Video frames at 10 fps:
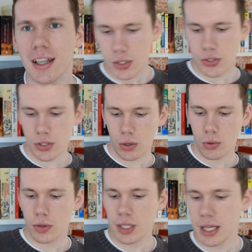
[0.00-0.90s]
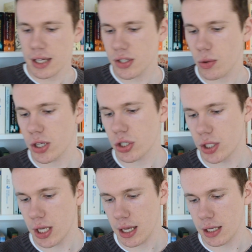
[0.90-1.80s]
So the next
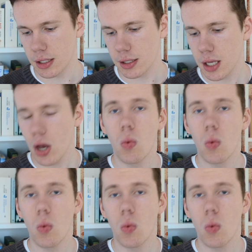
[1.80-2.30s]
question is,